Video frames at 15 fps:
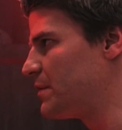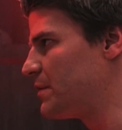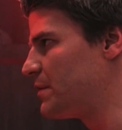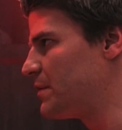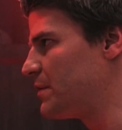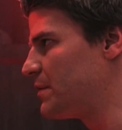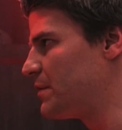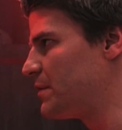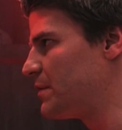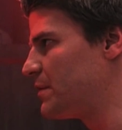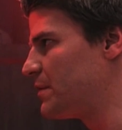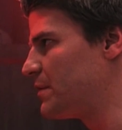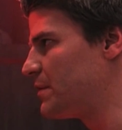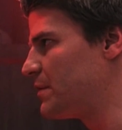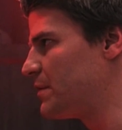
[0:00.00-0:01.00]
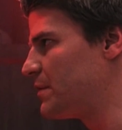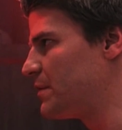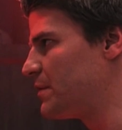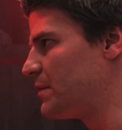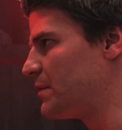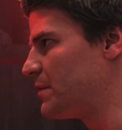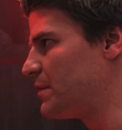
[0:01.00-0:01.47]

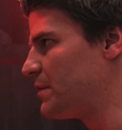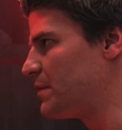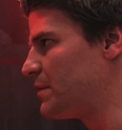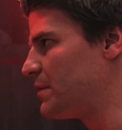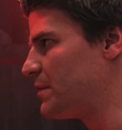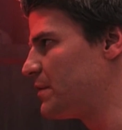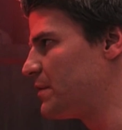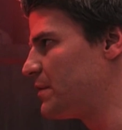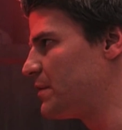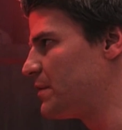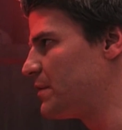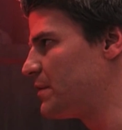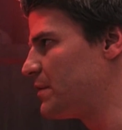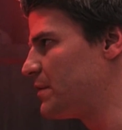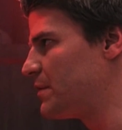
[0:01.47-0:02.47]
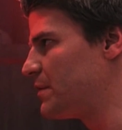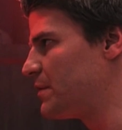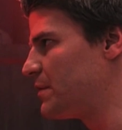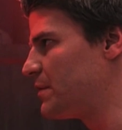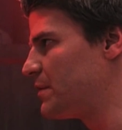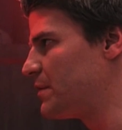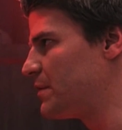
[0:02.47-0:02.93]

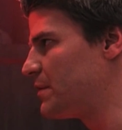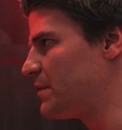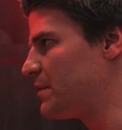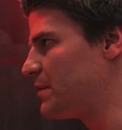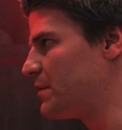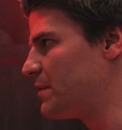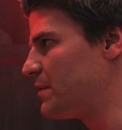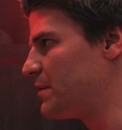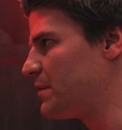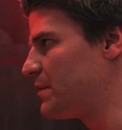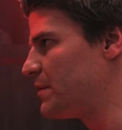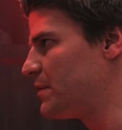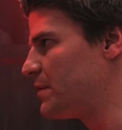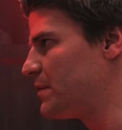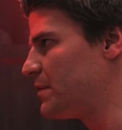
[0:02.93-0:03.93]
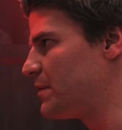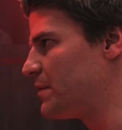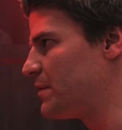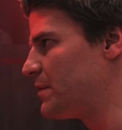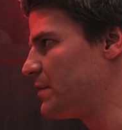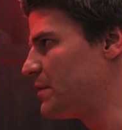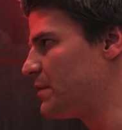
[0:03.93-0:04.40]

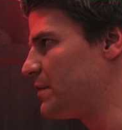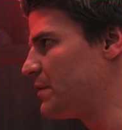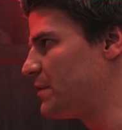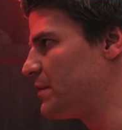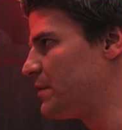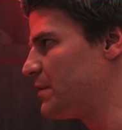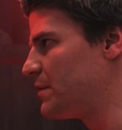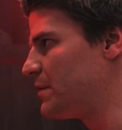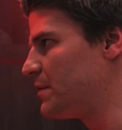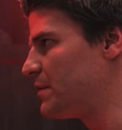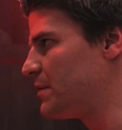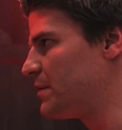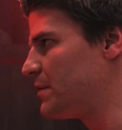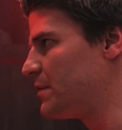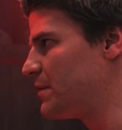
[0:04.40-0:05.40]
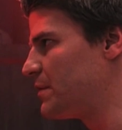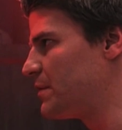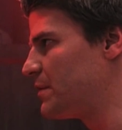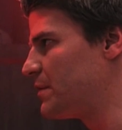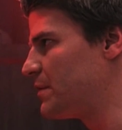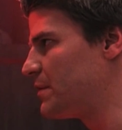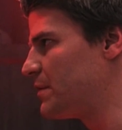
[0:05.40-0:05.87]

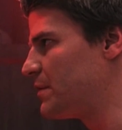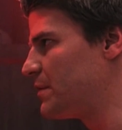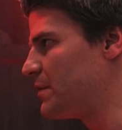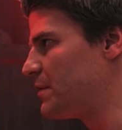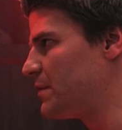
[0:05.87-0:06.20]
(no lip movement)